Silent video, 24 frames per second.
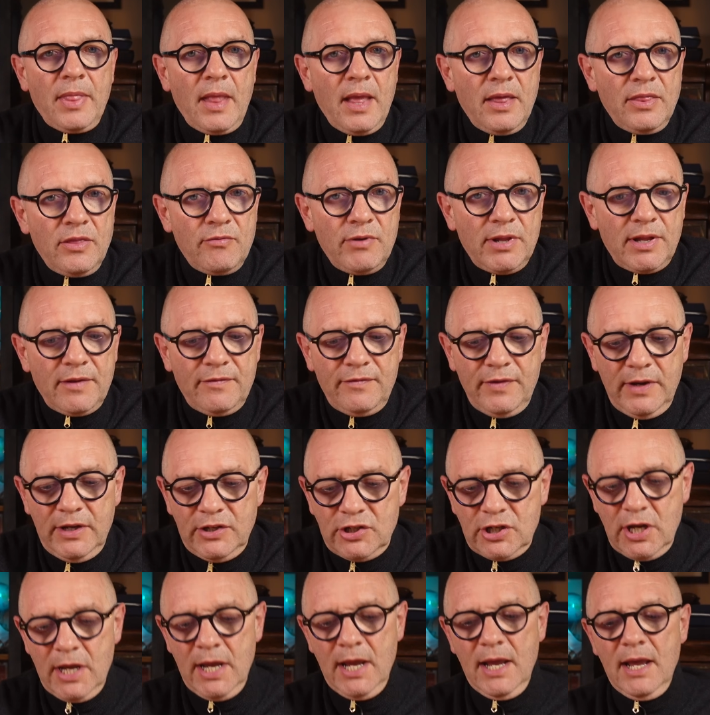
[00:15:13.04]
There is a
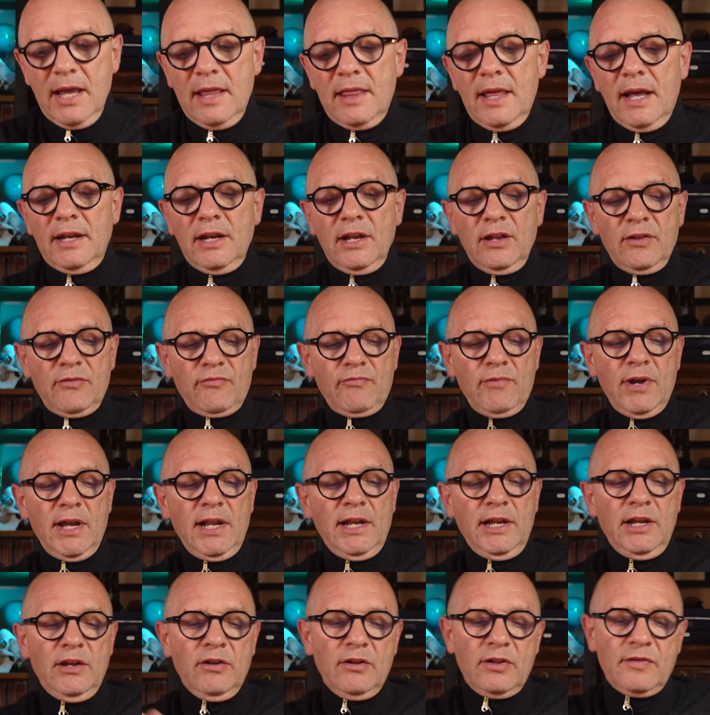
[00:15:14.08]
feature here that is
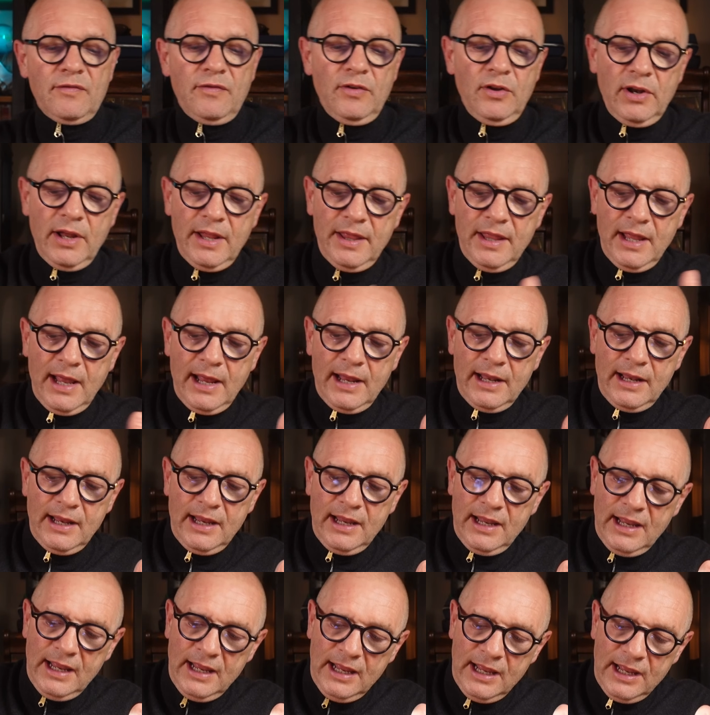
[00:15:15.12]
really useful, and that
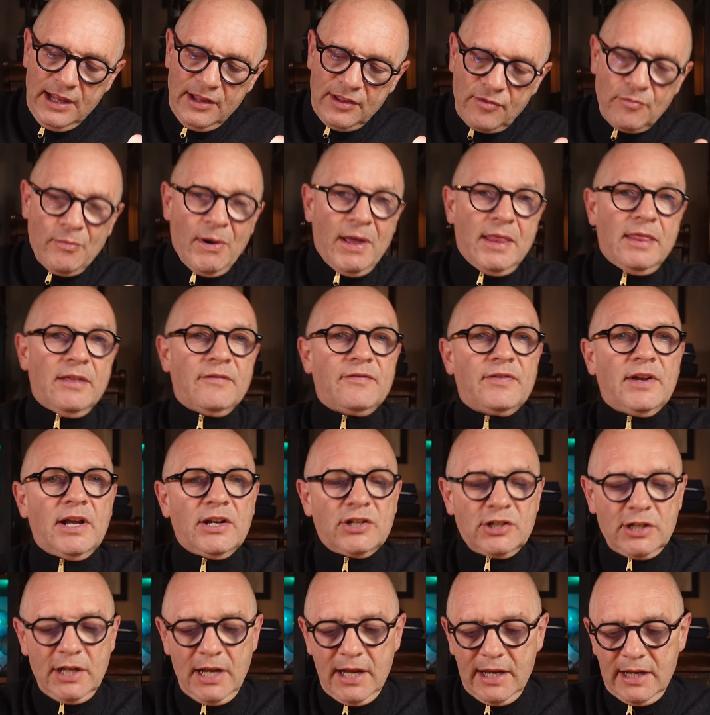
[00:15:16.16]
is when the
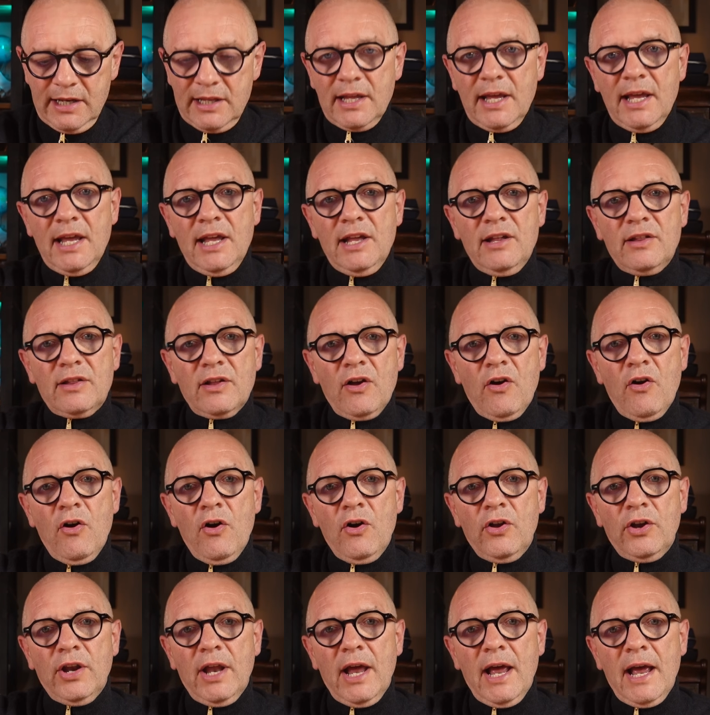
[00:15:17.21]
flashlight is
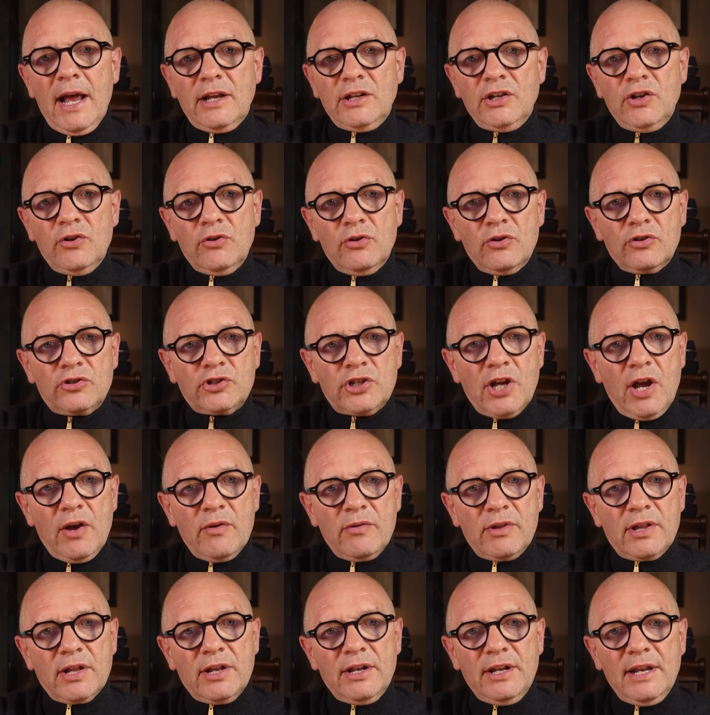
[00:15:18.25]
on at your
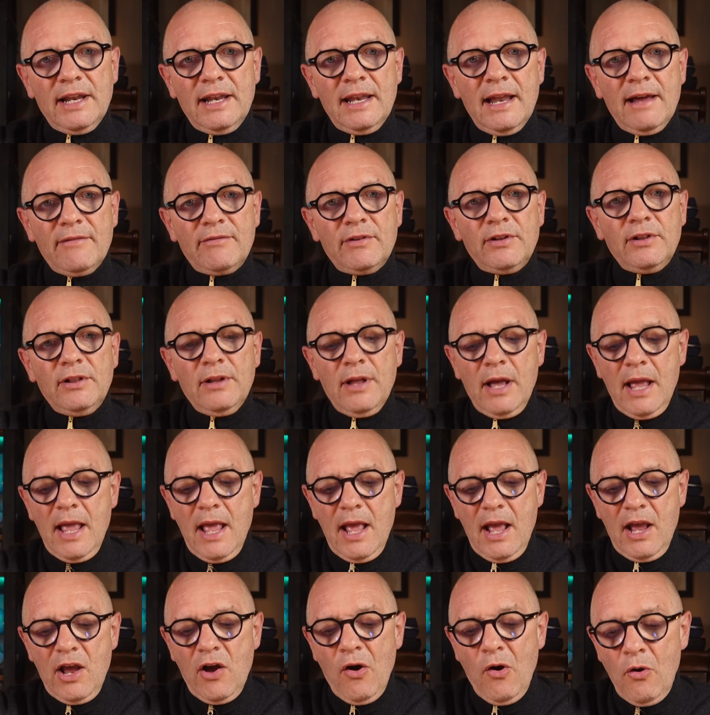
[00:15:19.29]
chosen level.
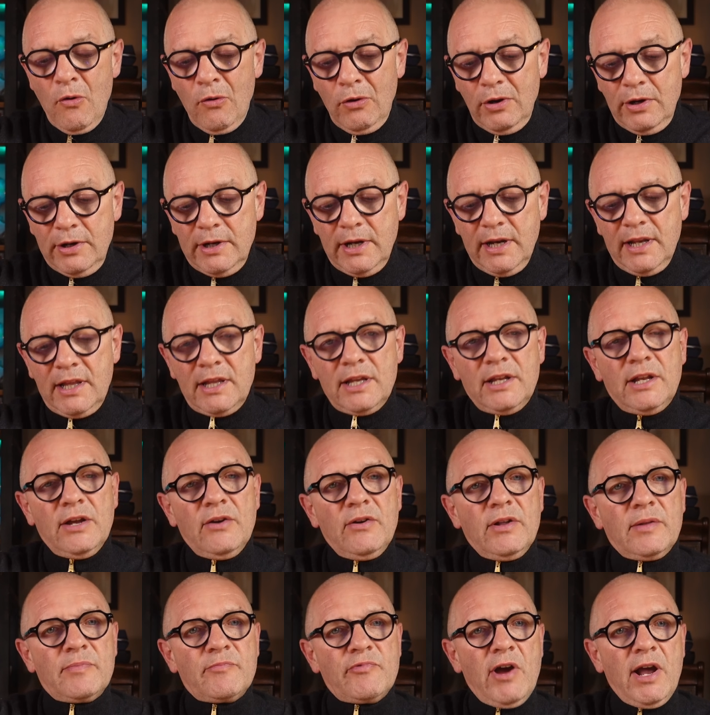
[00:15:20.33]
All you need to do
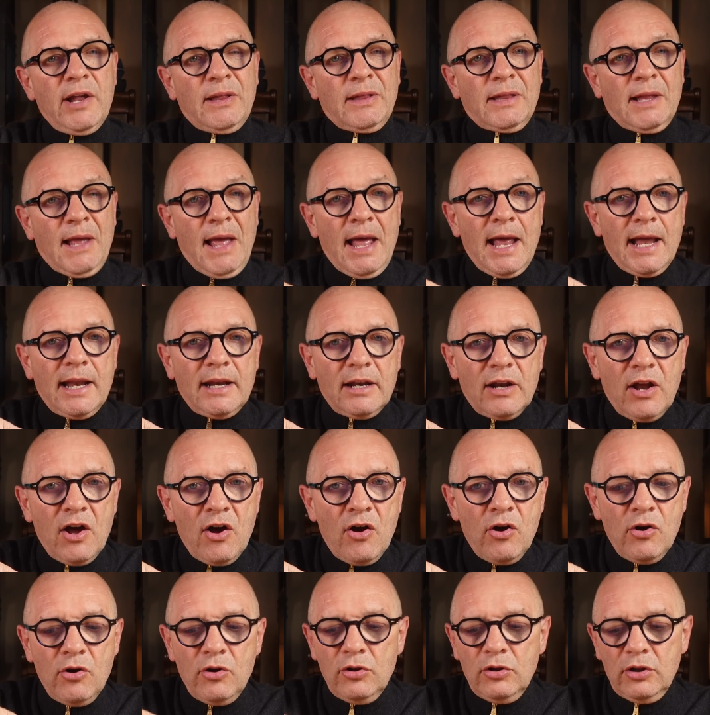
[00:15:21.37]
is press and
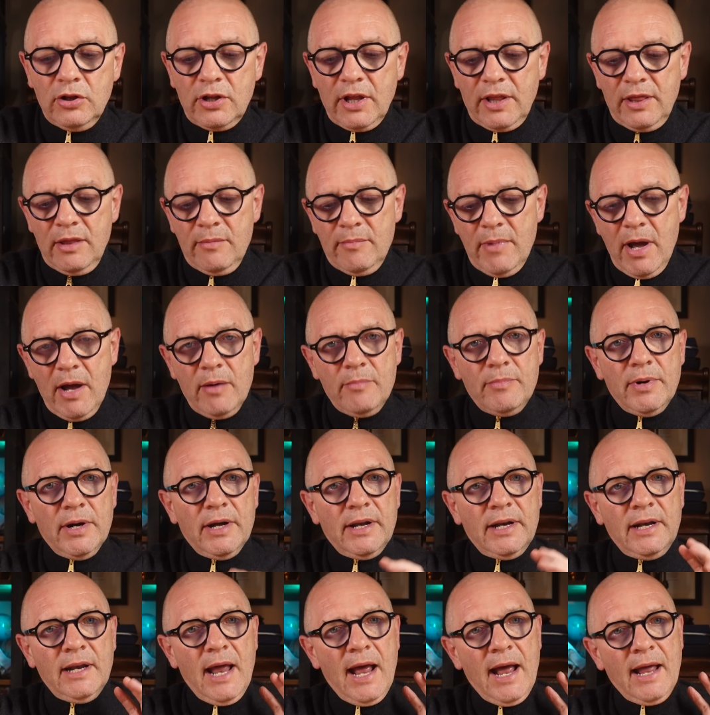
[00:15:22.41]
hold the mode
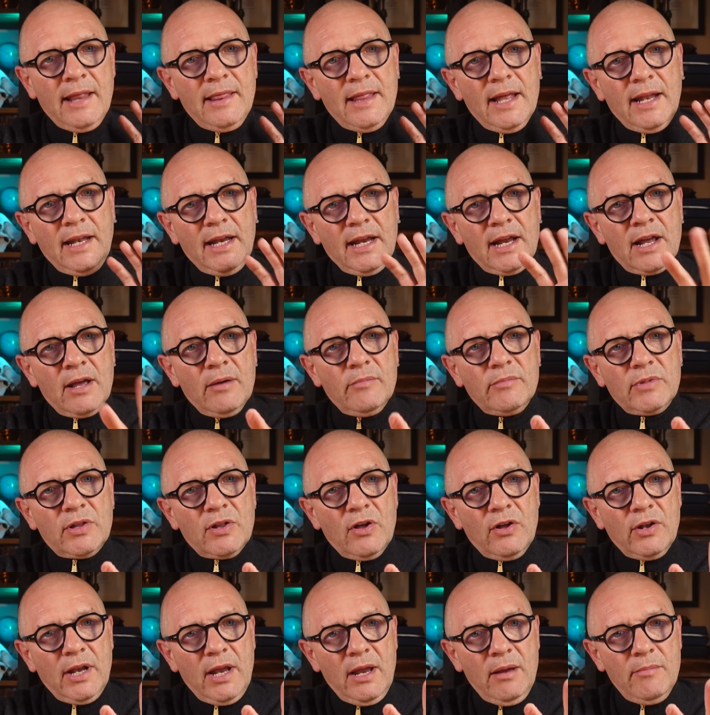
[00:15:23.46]
button, and then it comes
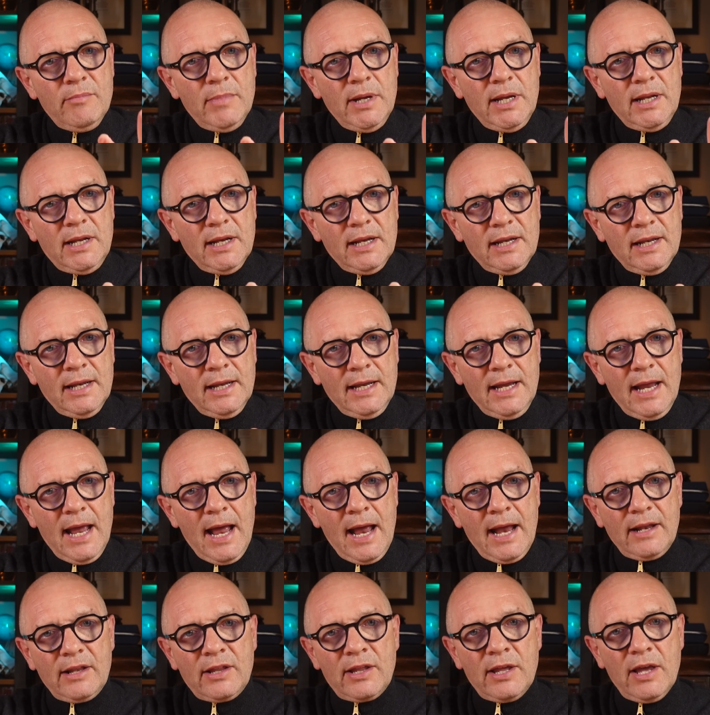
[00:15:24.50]
on immediately
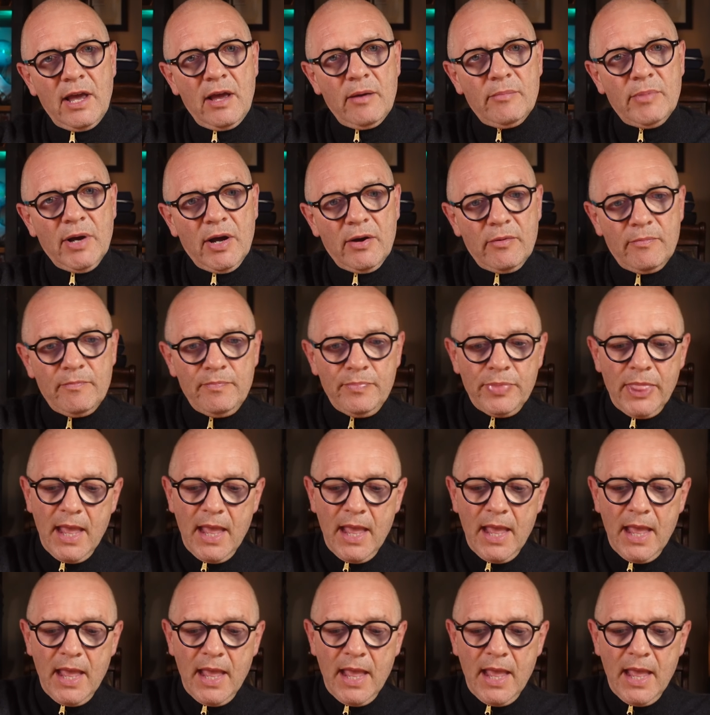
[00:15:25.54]
at turbo.